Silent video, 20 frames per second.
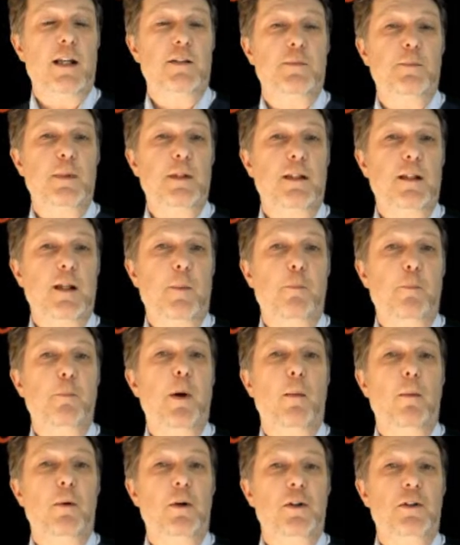has been
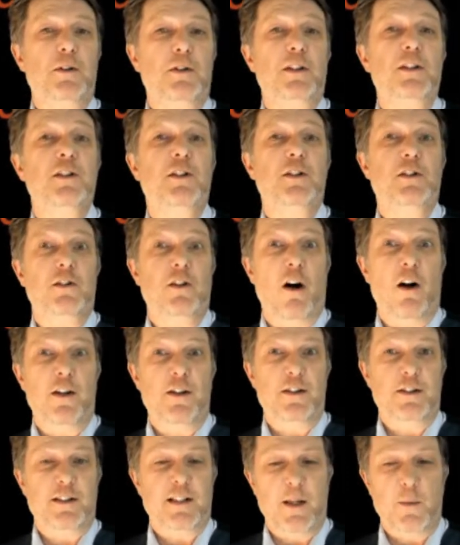published. It's
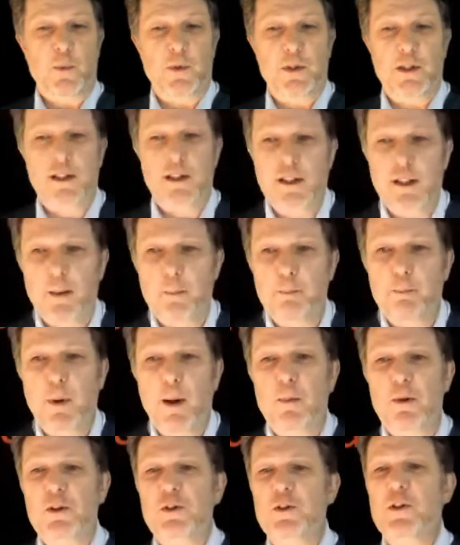tons that he
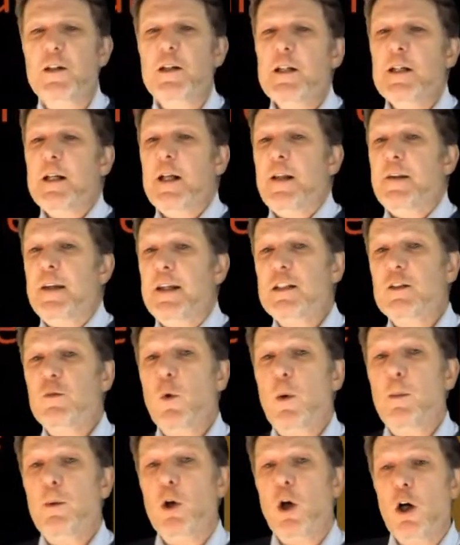published. This is
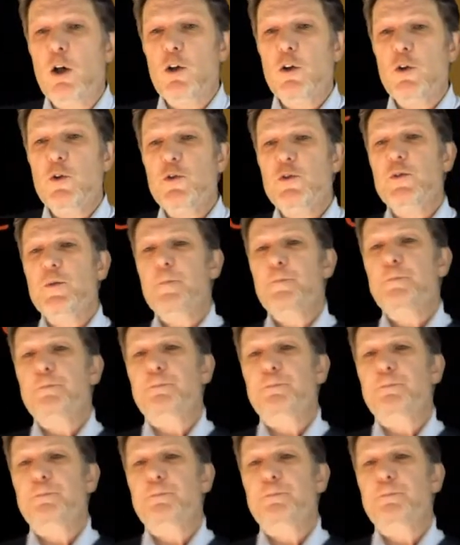Wubbo Ockels,